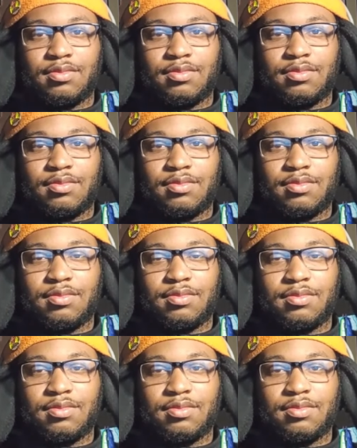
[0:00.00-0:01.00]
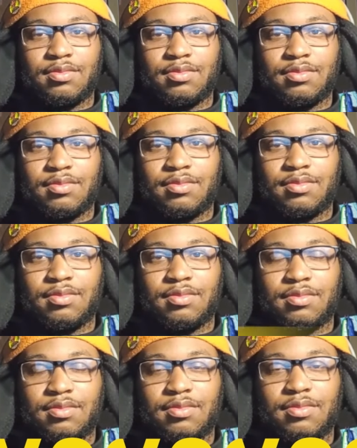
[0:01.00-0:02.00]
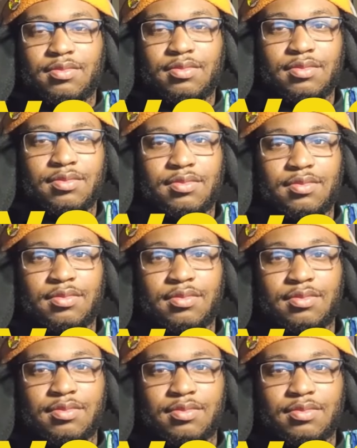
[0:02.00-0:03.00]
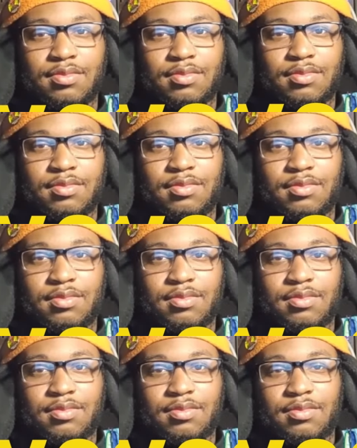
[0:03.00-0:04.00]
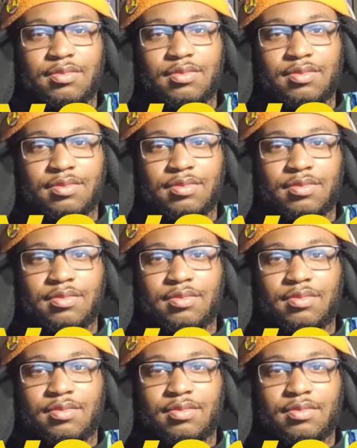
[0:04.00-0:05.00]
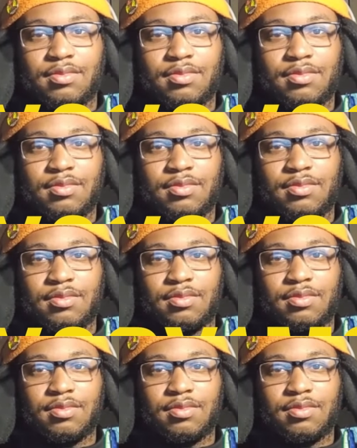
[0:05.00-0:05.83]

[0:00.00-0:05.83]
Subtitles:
[no speech]